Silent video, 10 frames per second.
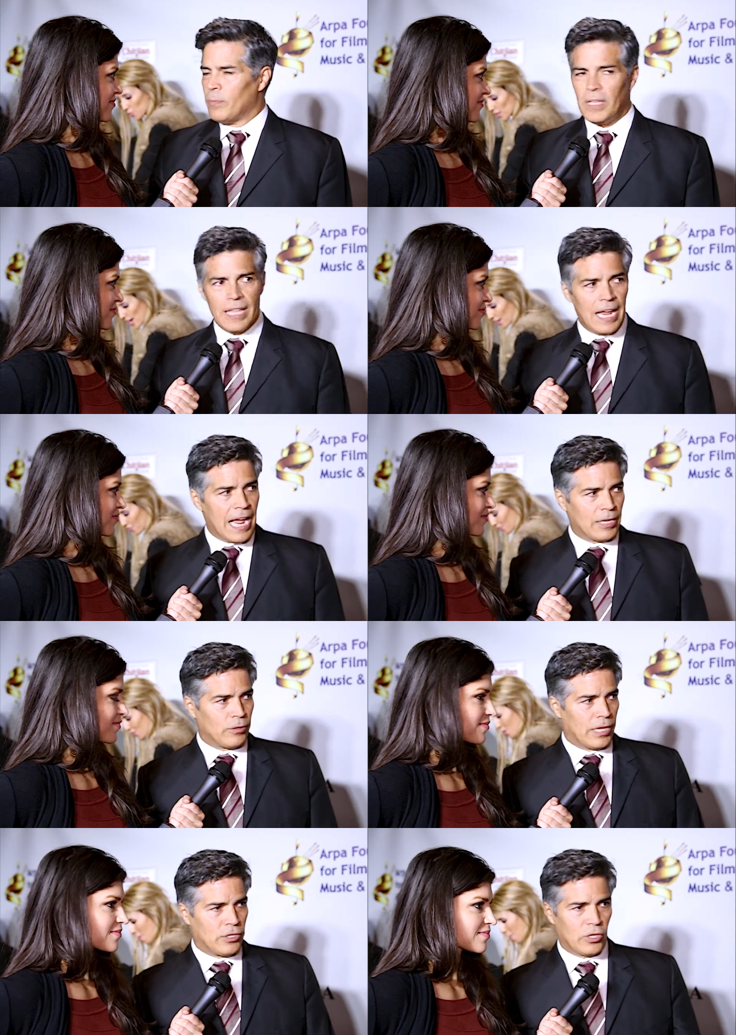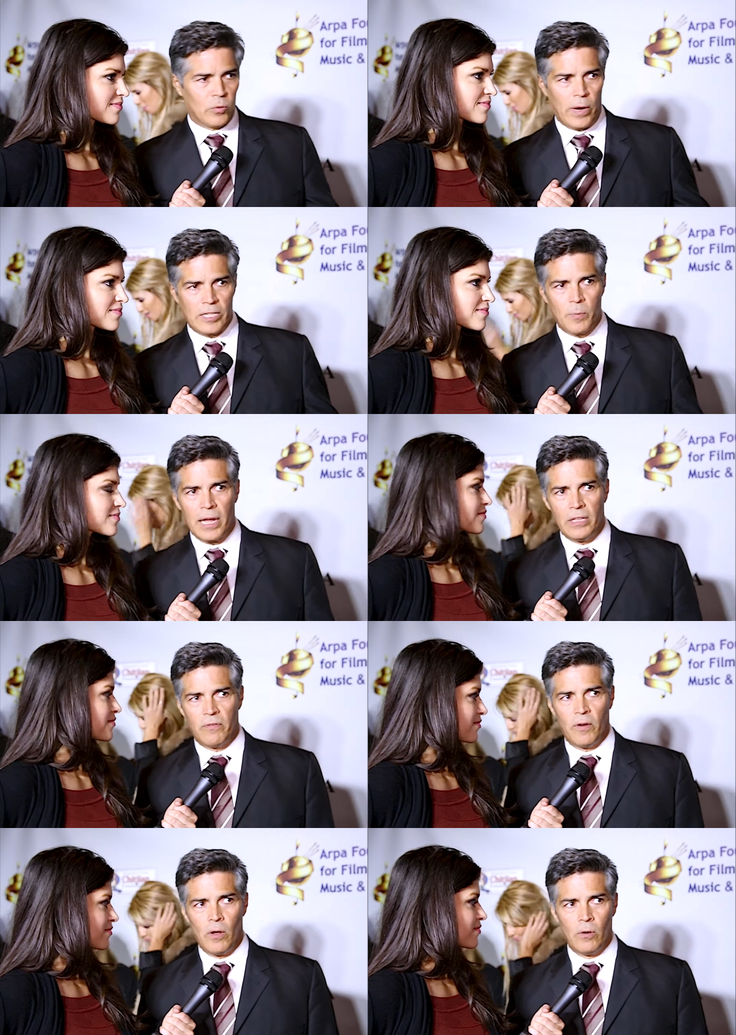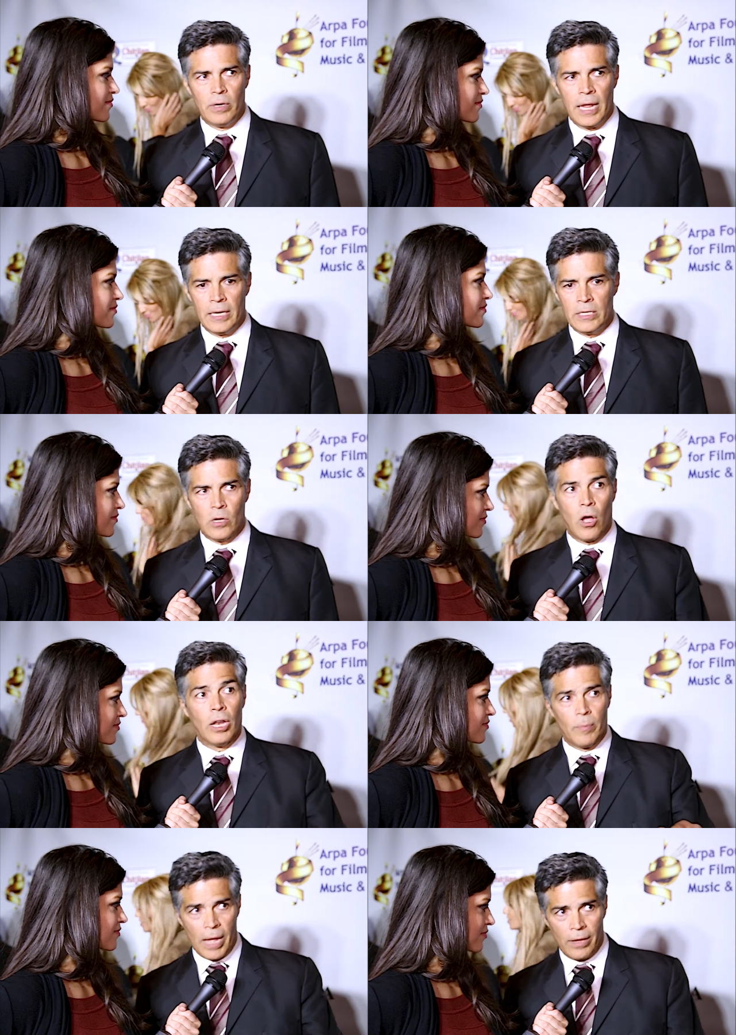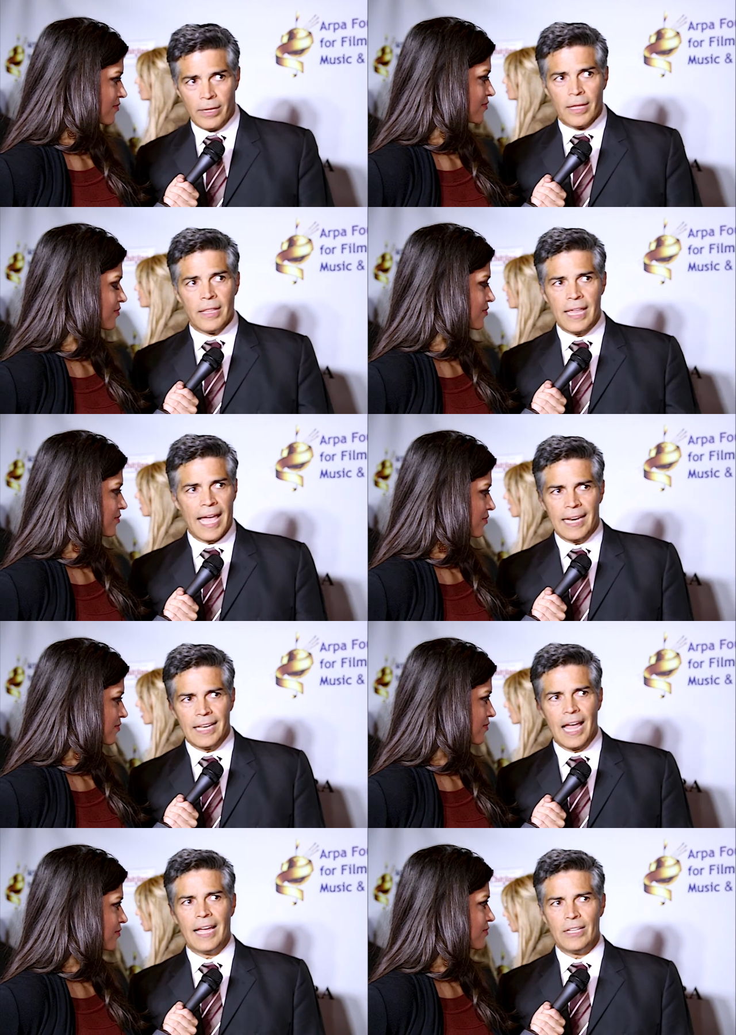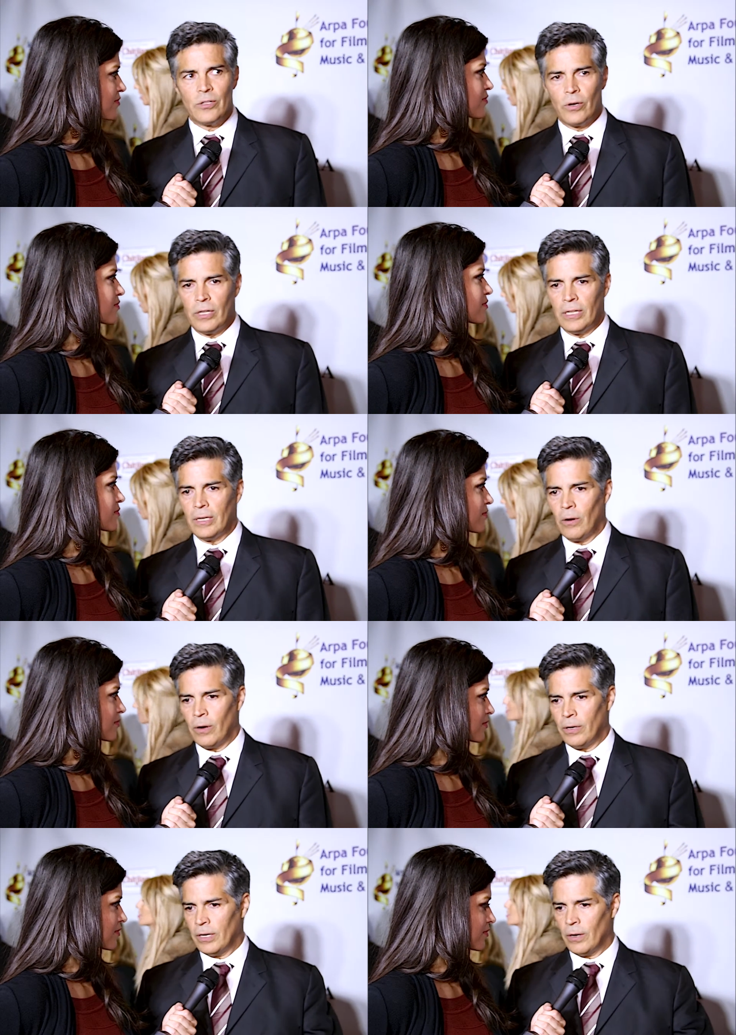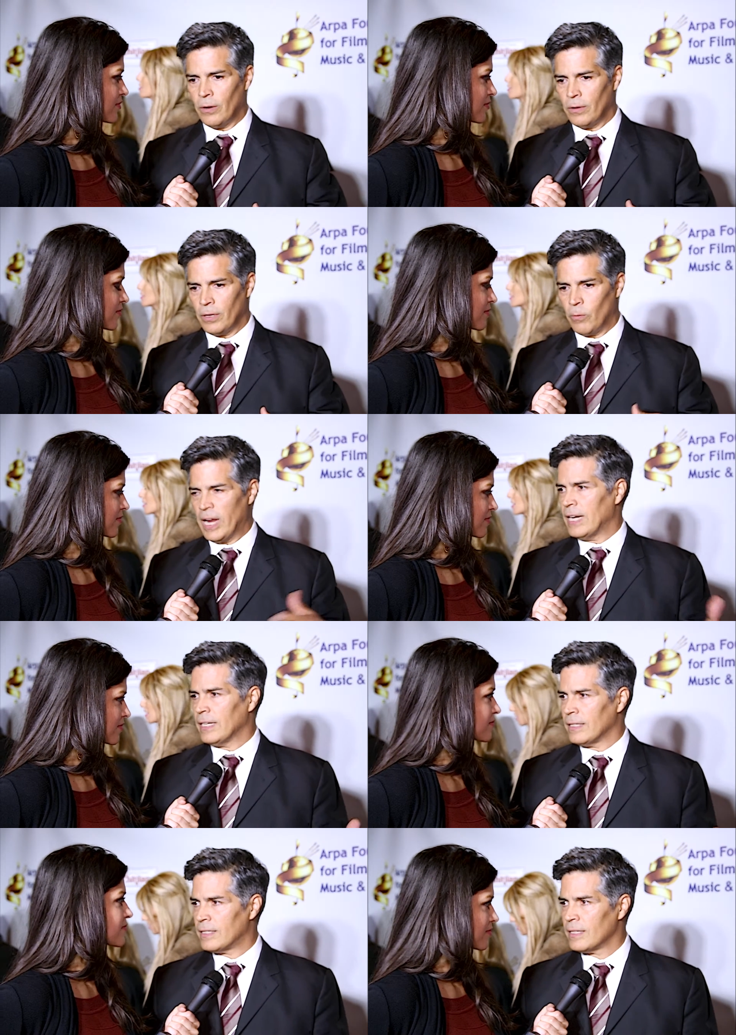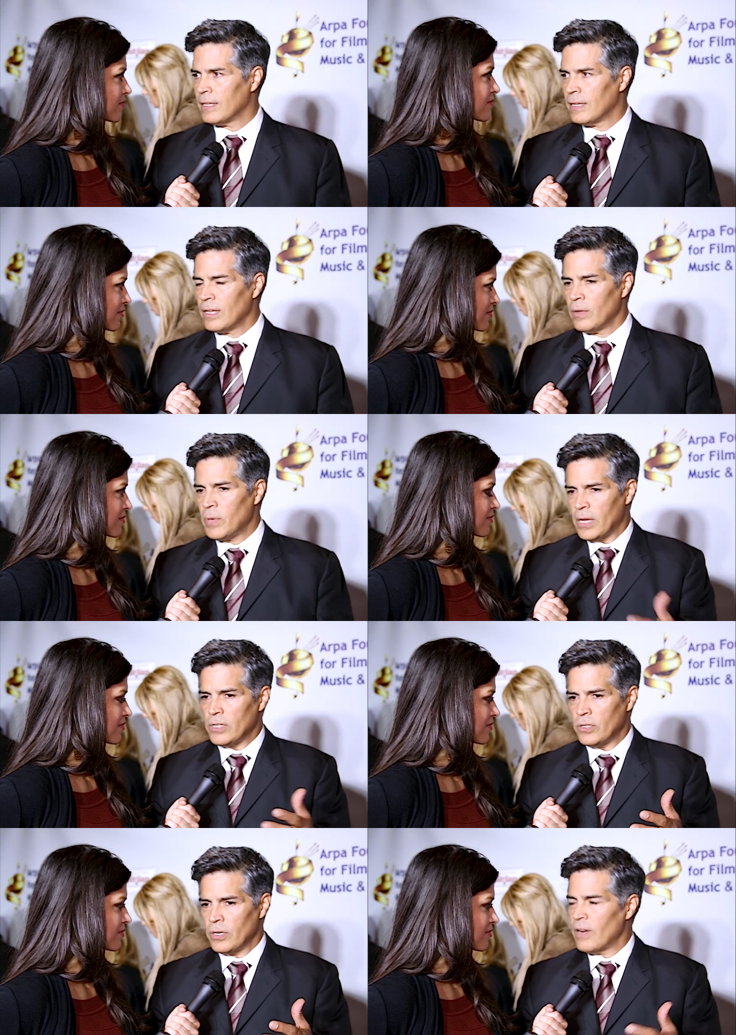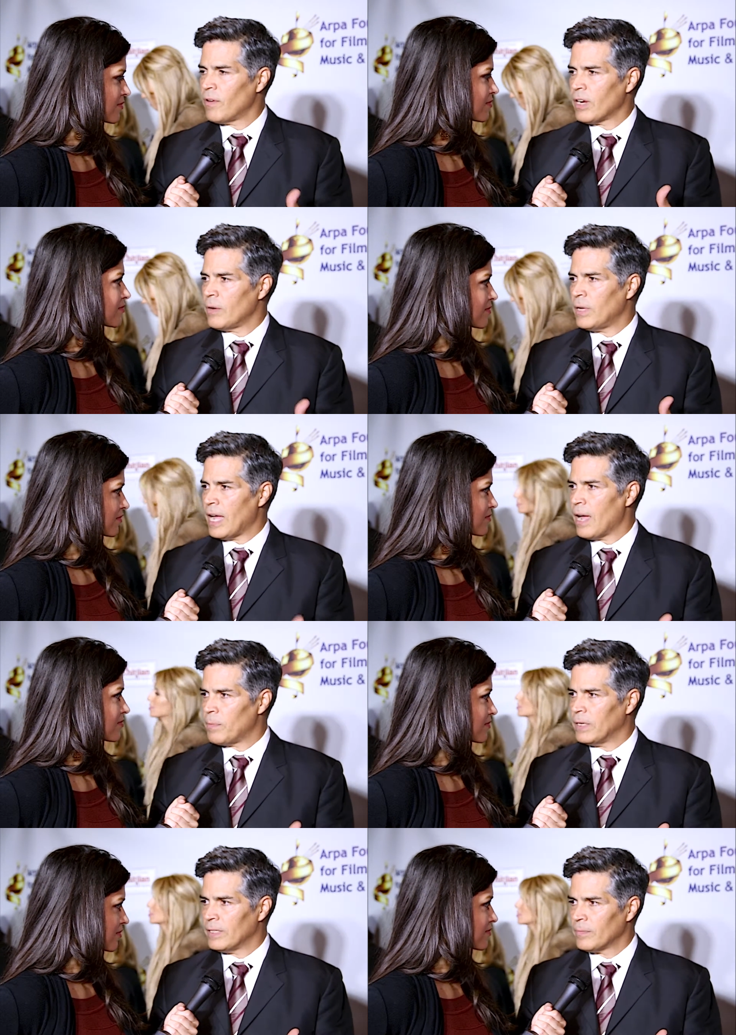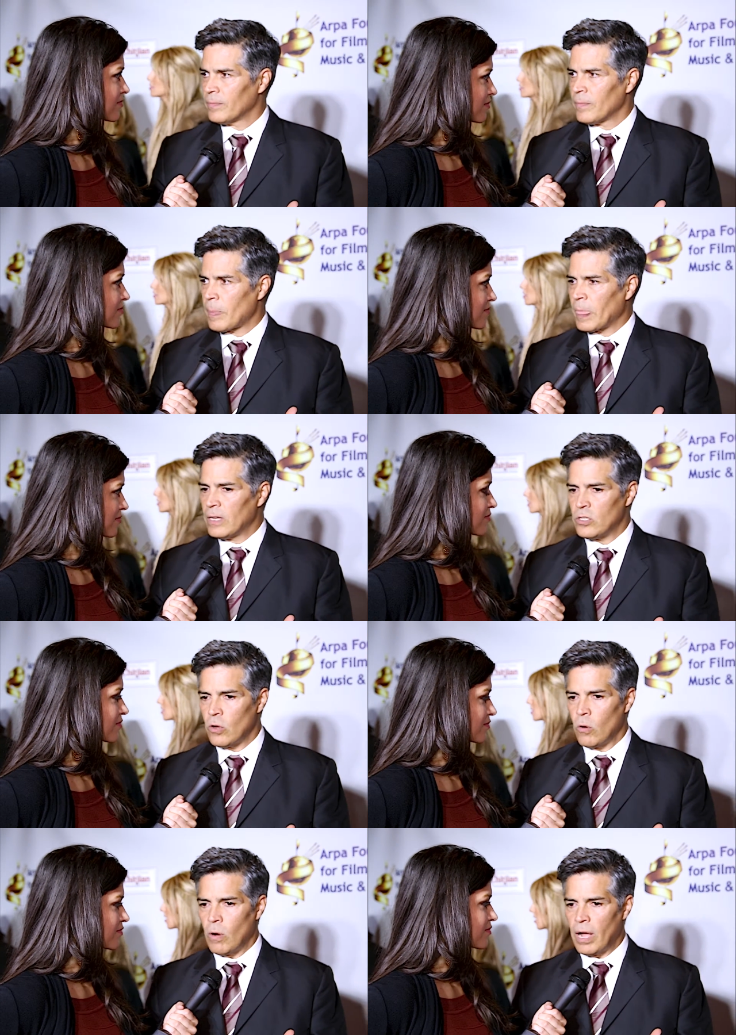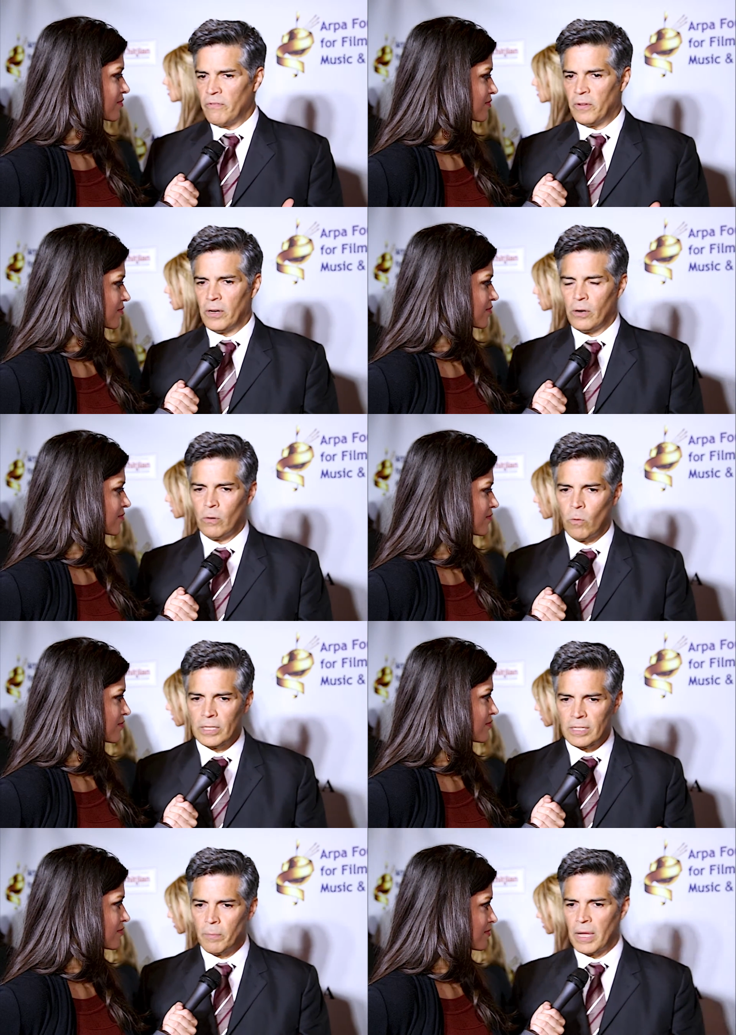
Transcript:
Speaker 1: to be that actor that just waits by the phone and is all about the headlines or the or you know the ratings because you're never going to be happy. So I figure, what's the